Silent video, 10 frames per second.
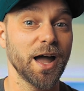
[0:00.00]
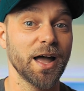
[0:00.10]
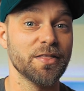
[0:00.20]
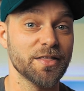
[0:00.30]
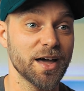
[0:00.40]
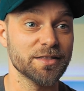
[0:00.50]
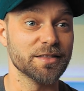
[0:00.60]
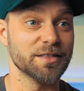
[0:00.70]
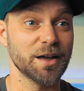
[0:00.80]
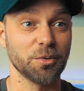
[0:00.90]
and
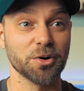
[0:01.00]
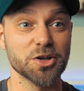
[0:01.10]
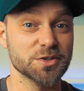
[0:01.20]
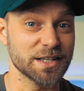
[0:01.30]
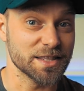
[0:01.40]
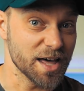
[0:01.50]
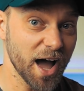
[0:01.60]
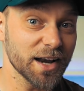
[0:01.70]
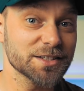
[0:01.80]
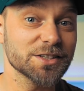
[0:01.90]
then they were using
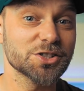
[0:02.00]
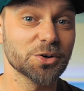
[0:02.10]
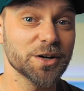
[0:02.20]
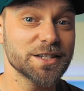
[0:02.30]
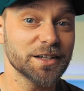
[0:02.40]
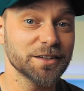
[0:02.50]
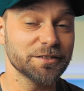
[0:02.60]
that as the storytelling